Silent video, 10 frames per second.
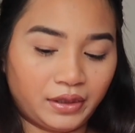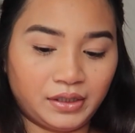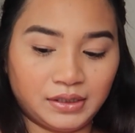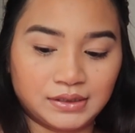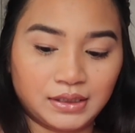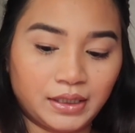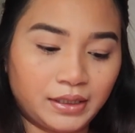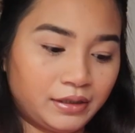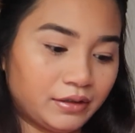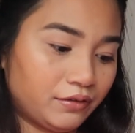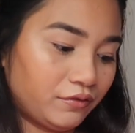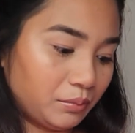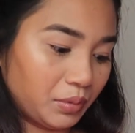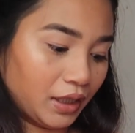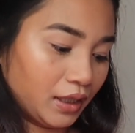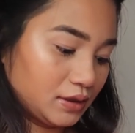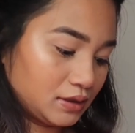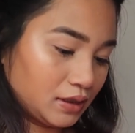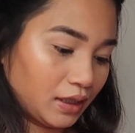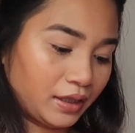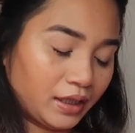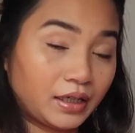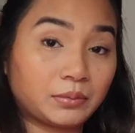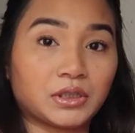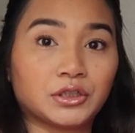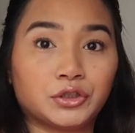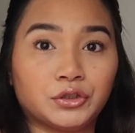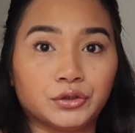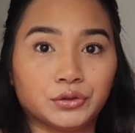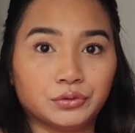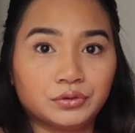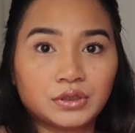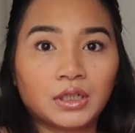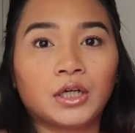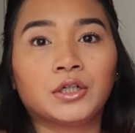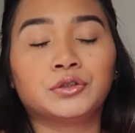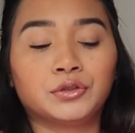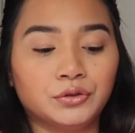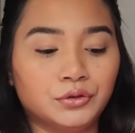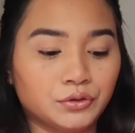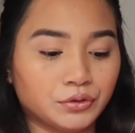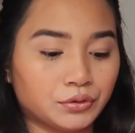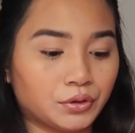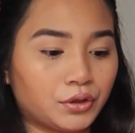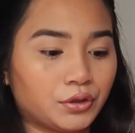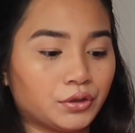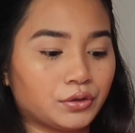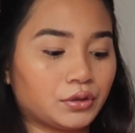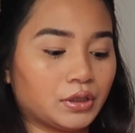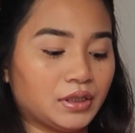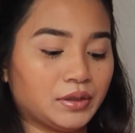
these gift bags that I'm going to use to do her